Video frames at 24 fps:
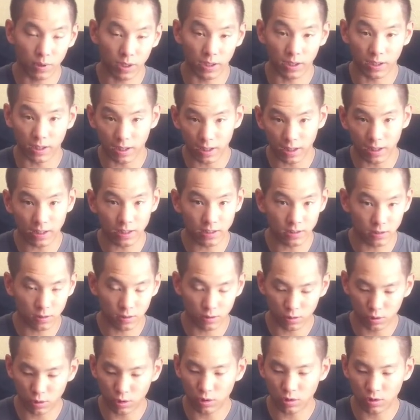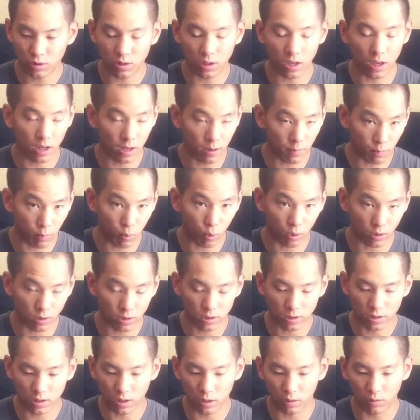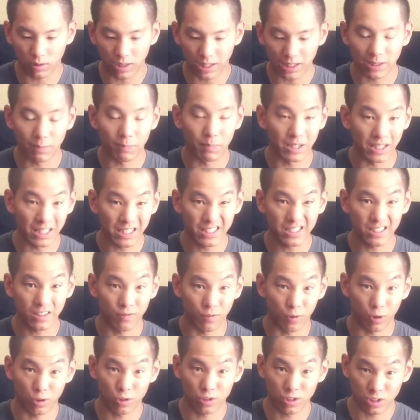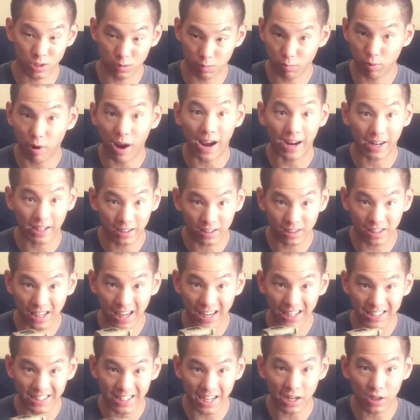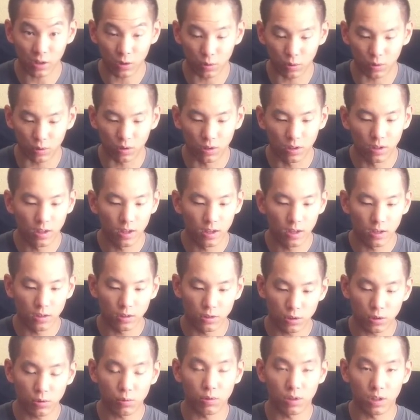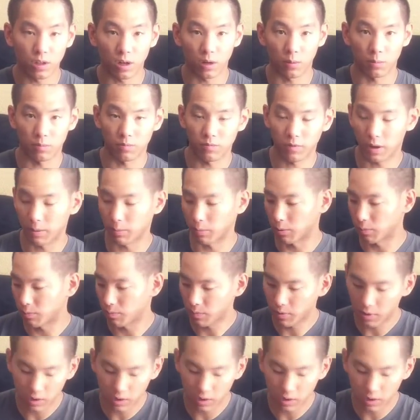but it is good and important to note that the ballistic version is practically identical to the carbon fiber.